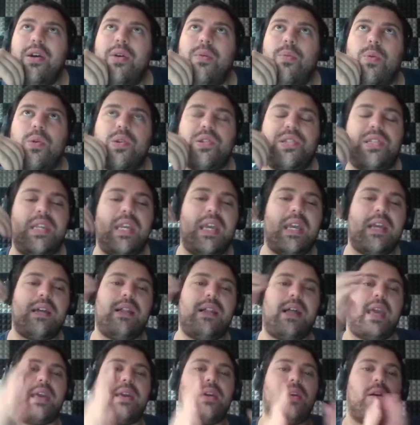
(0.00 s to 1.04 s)
we're seeing
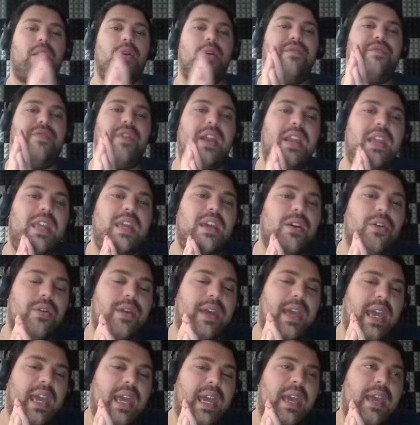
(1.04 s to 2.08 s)
like video
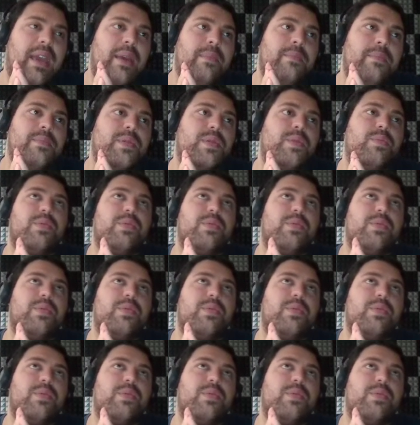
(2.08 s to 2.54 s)
games,